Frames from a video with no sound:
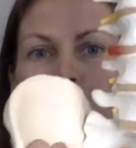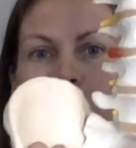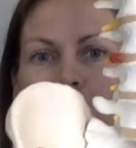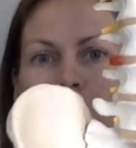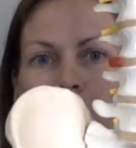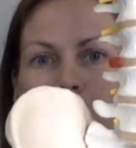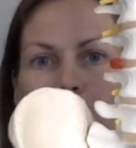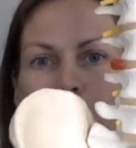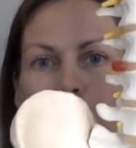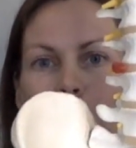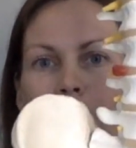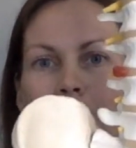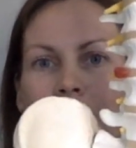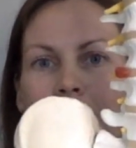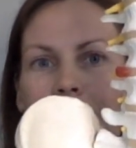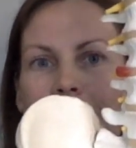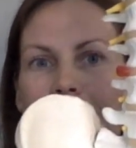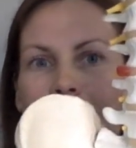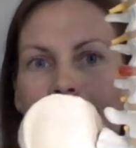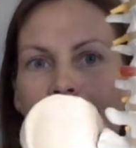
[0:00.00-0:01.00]
just to the
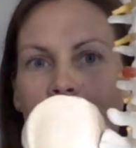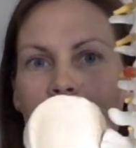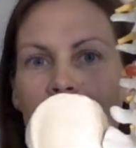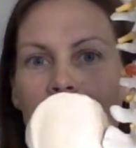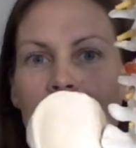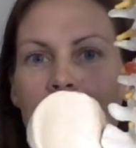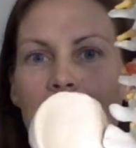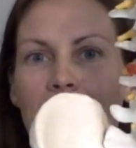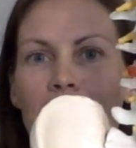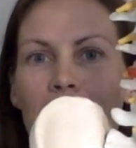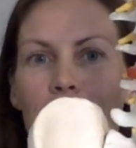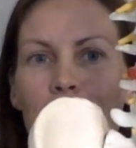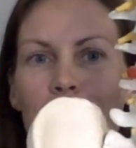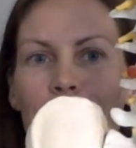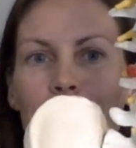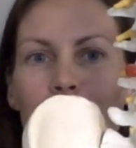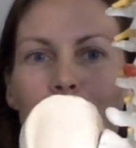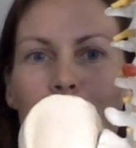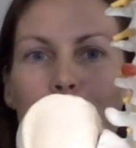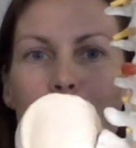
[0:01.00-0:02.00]
right and left
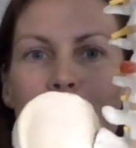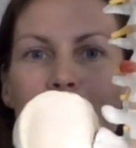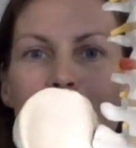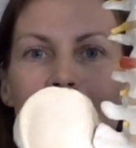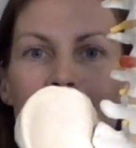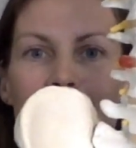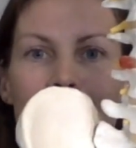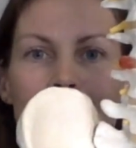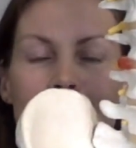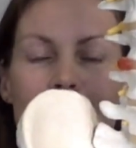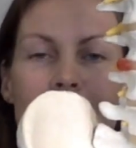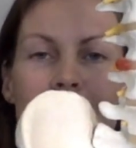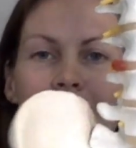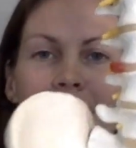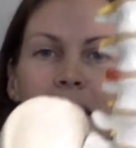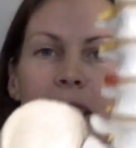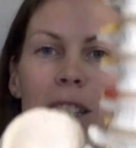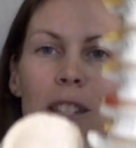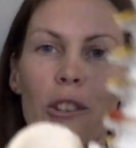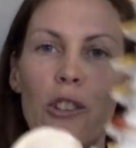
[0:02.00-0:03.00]
of the midline,
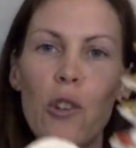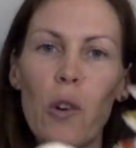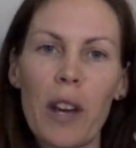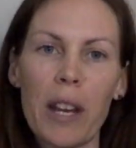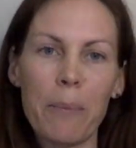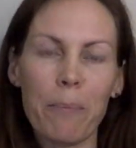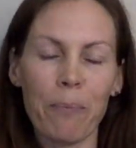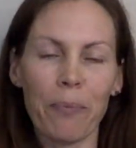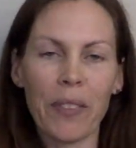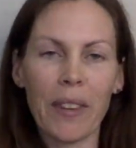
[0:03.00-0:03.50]
next to the joint.